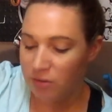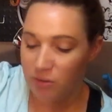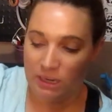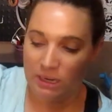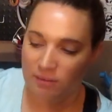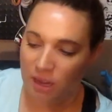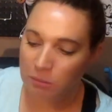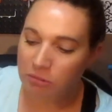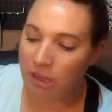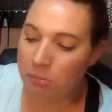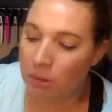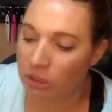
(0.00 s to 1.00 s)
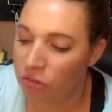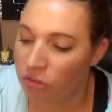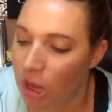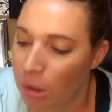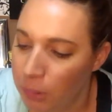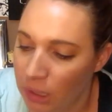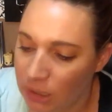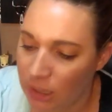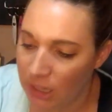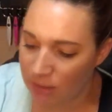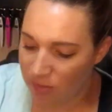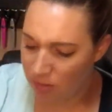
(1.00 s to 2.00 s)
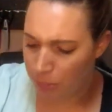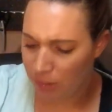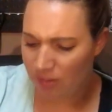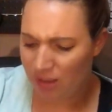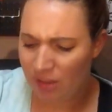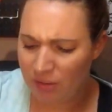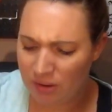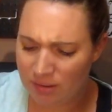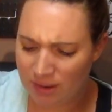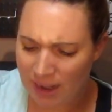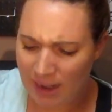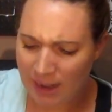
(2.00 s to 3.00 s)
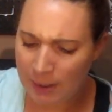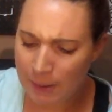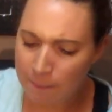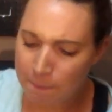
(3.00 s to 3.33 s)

so I need to update my shopping list. But the other day,